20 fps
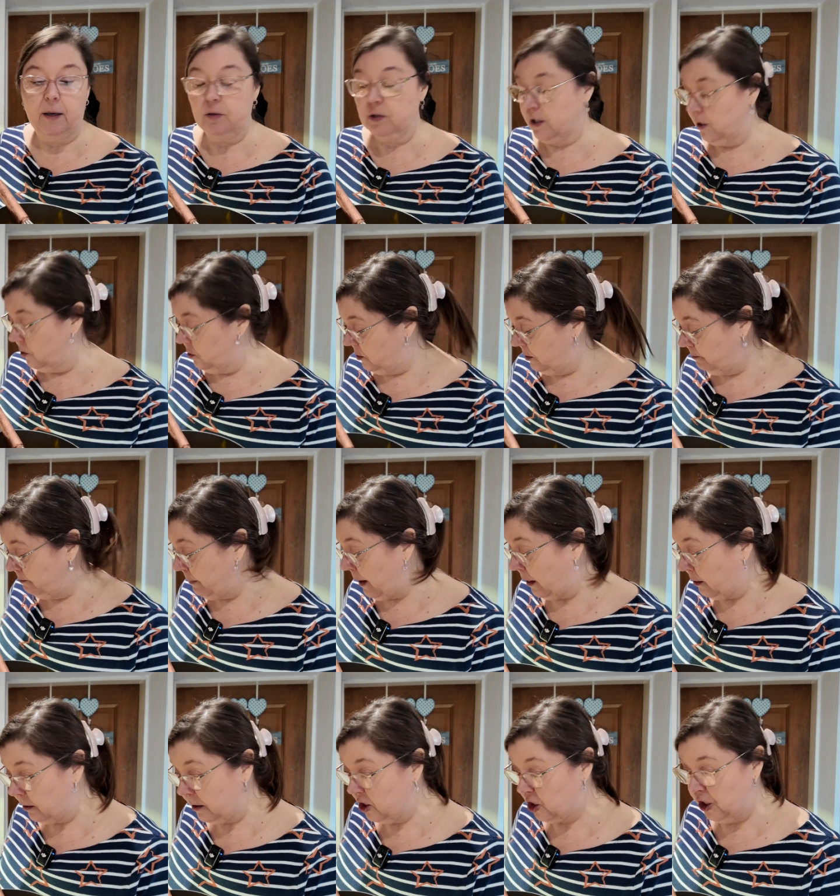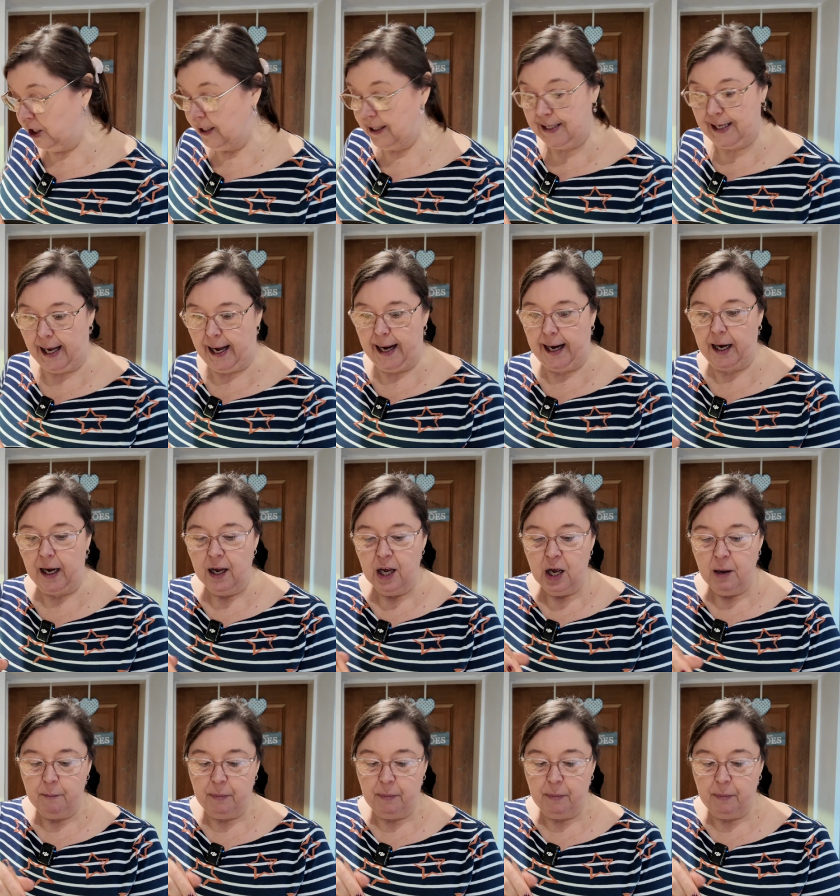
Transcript: because it will melt the cheesecake.